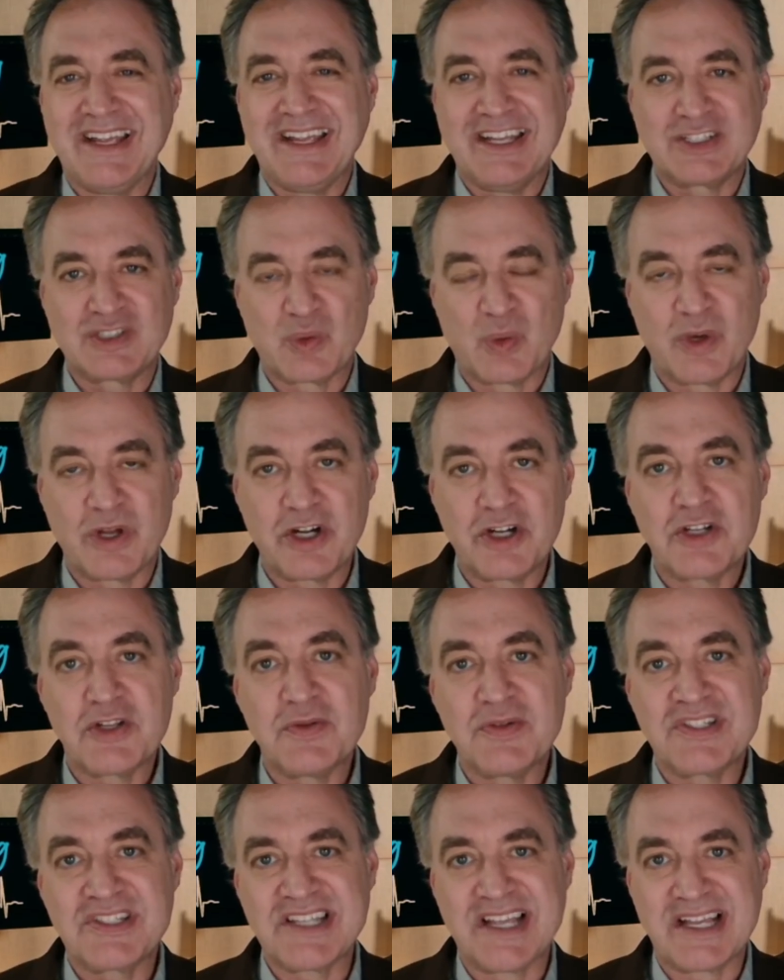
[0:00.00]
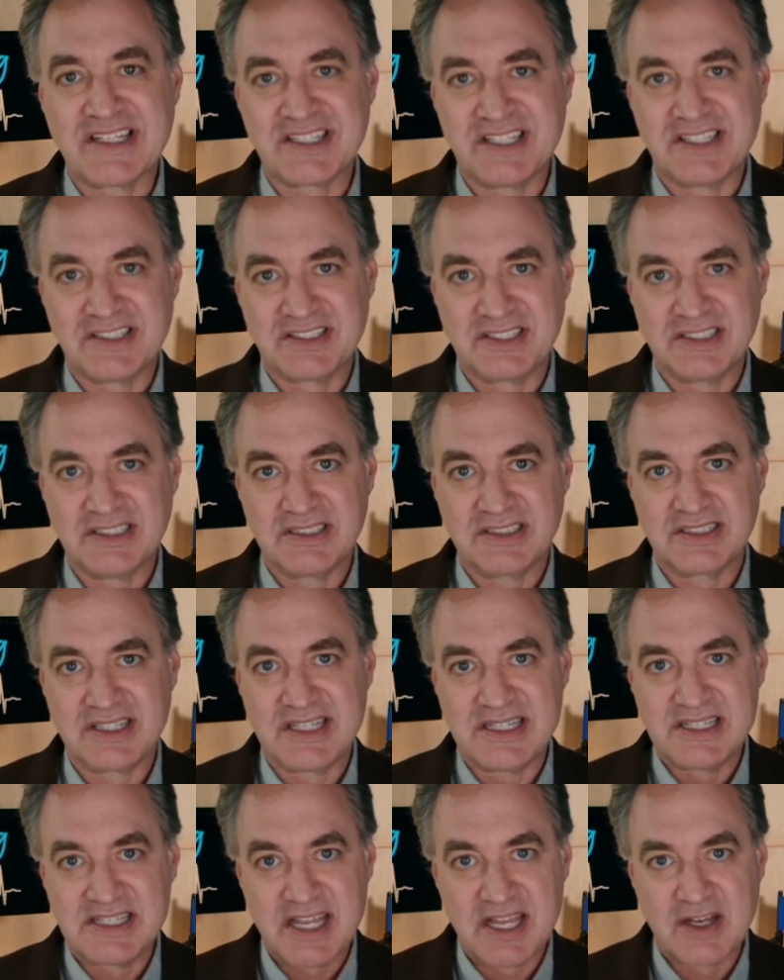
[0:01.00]
It's one or two sentences
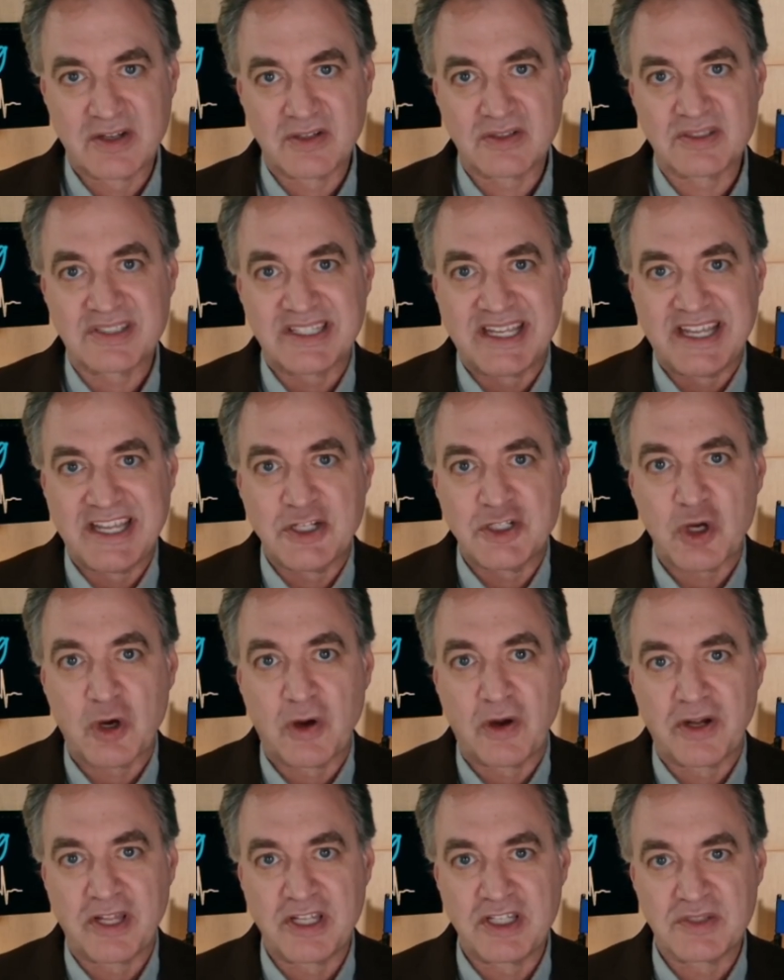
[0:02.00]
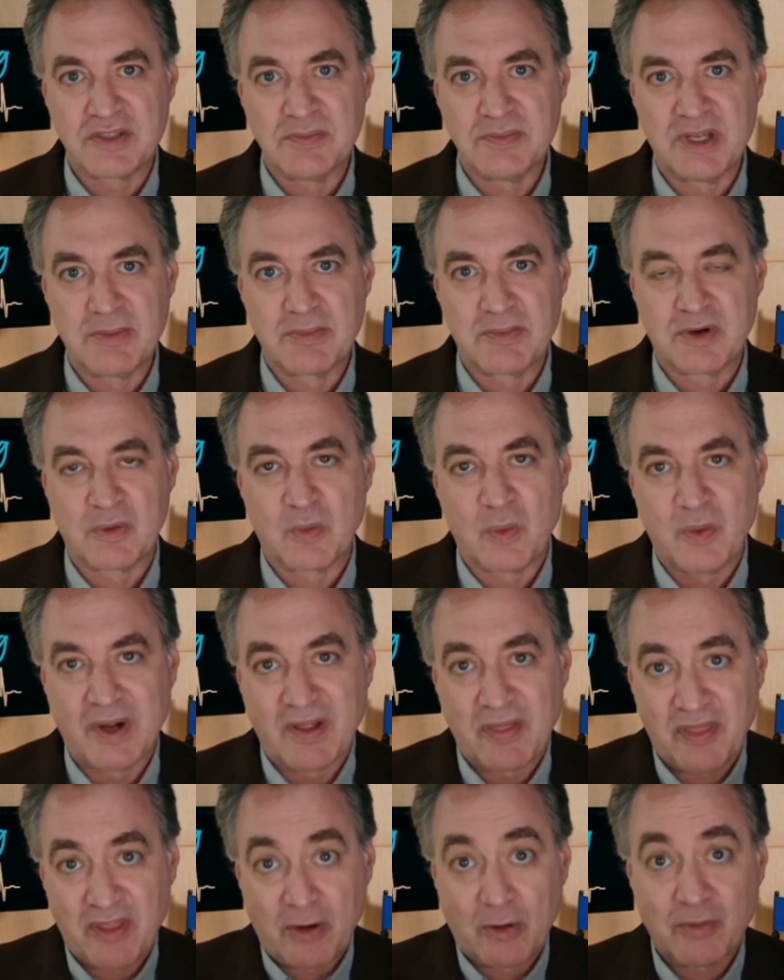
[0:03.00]
that tells each audience member
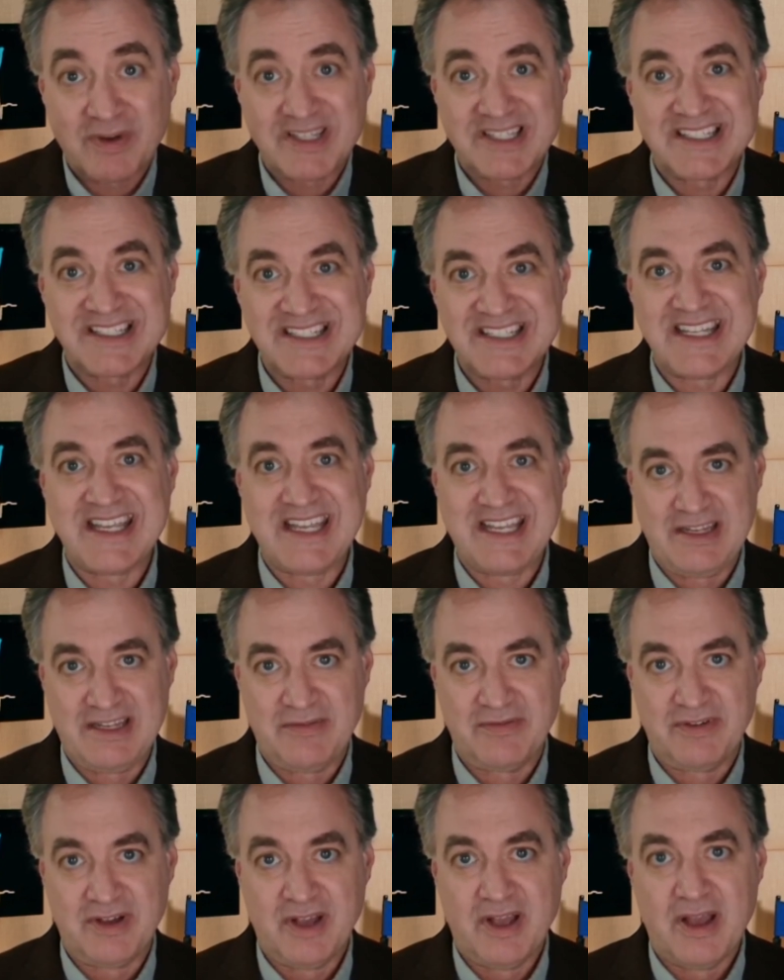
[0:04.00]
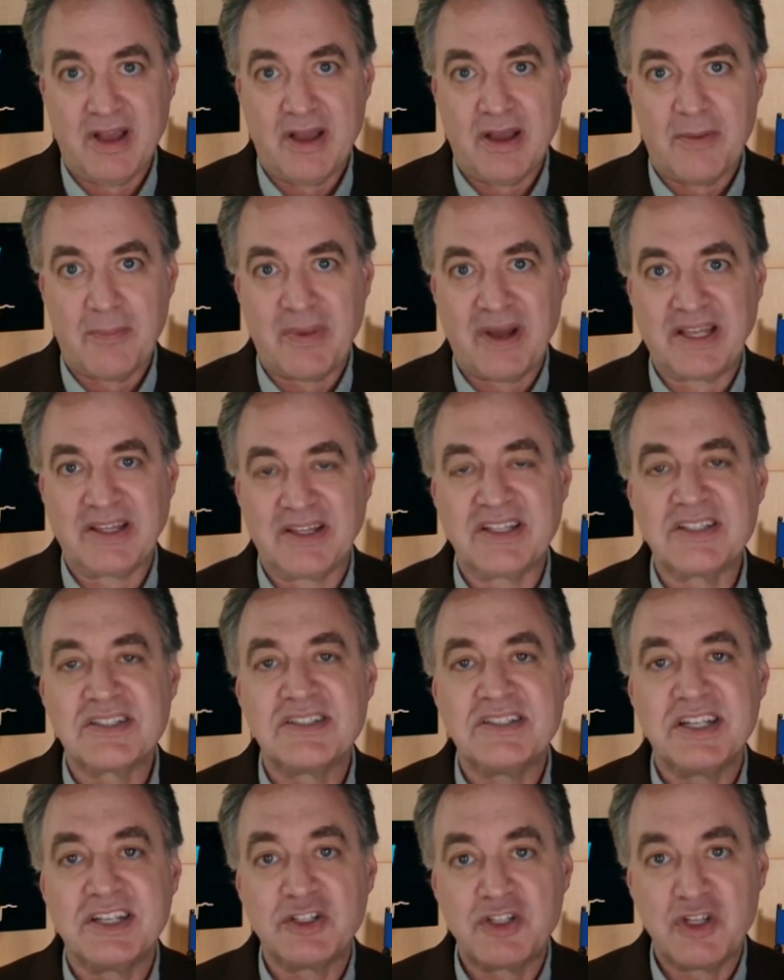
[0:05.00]
what they'll receive by
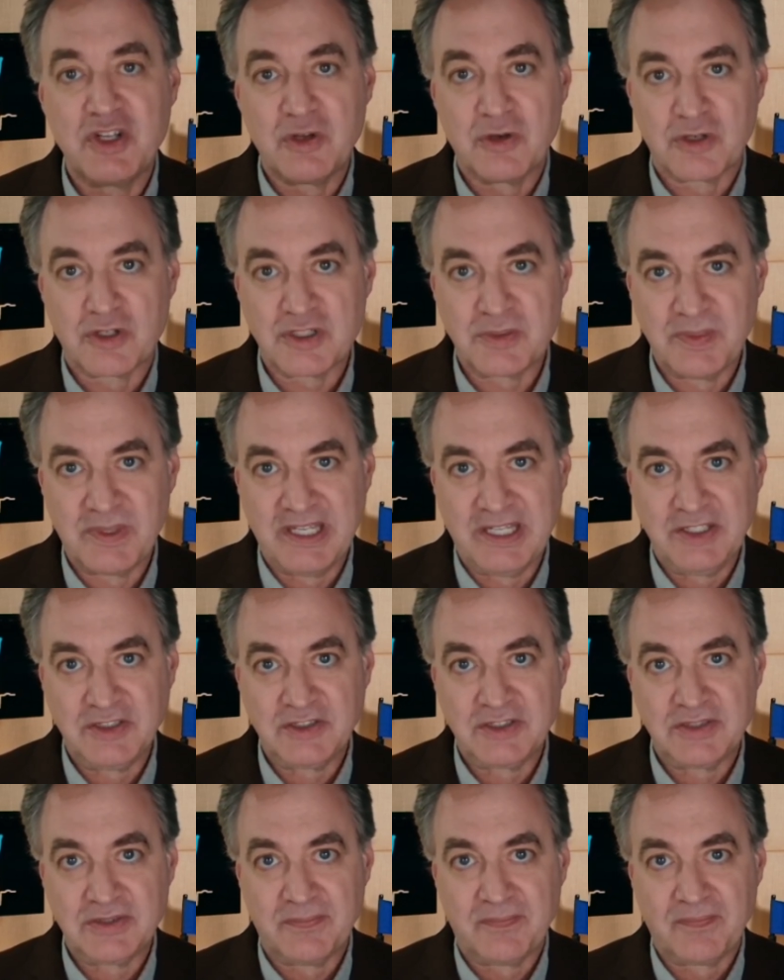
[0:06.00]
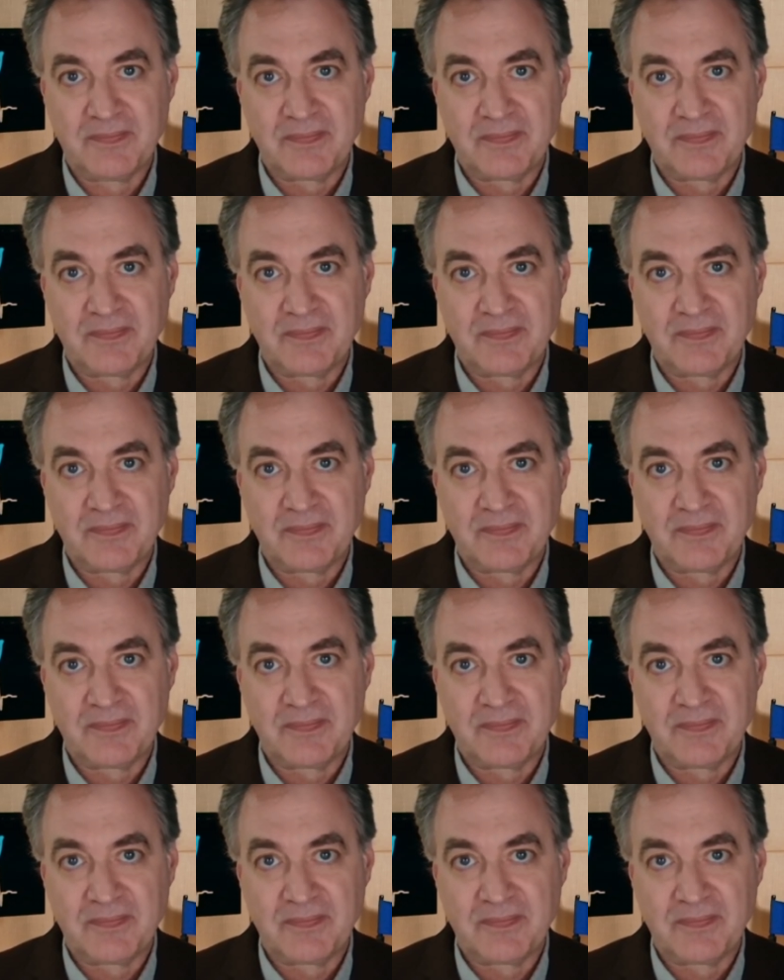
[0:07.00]
listening to your speech.